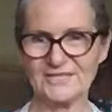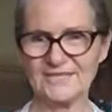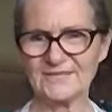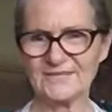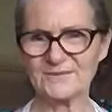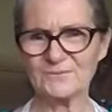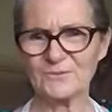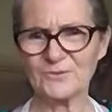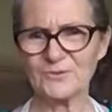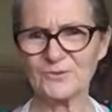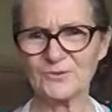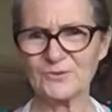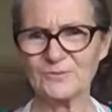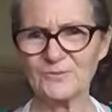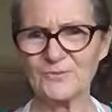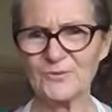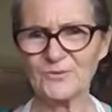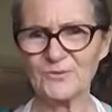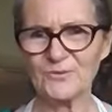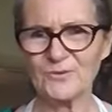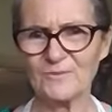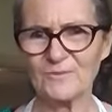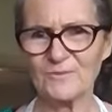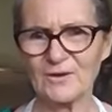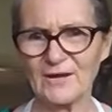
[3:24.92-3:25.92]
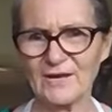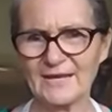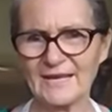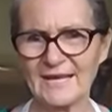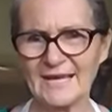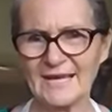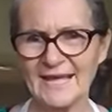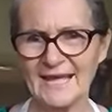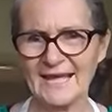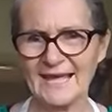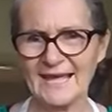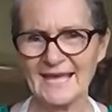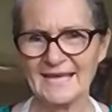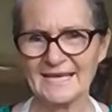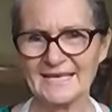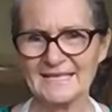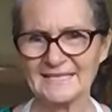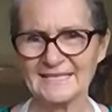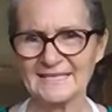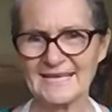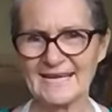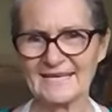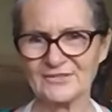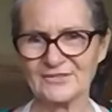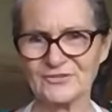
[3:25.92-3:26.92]
is more and more my
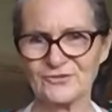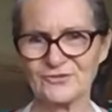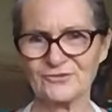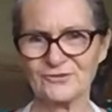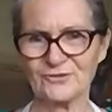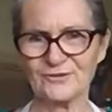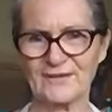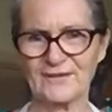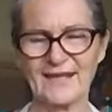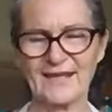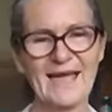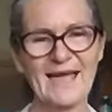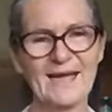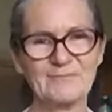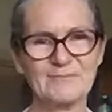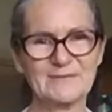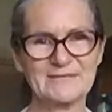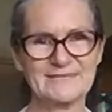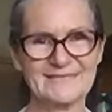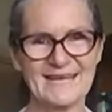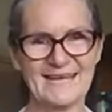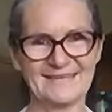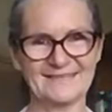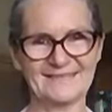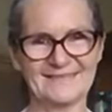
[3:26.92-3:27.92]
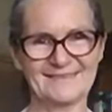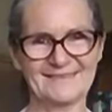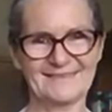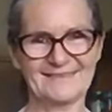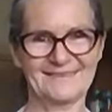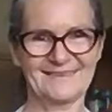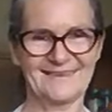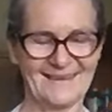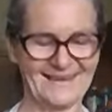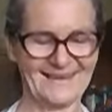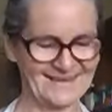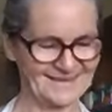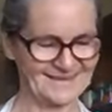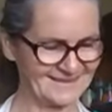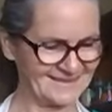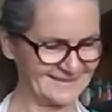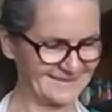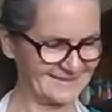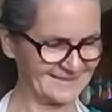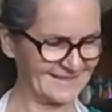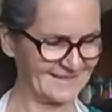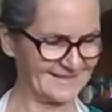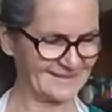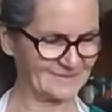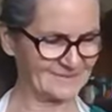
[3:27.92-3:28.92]
natural habitat, and
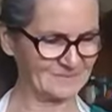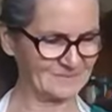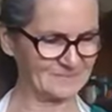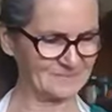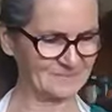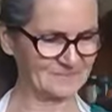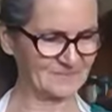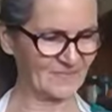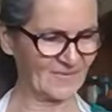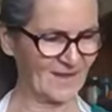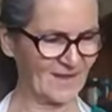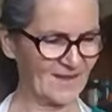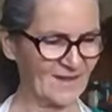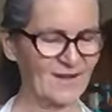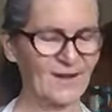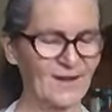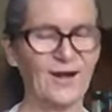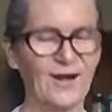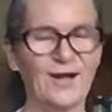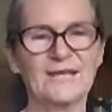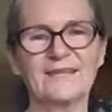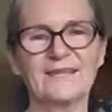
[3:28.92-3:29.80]
I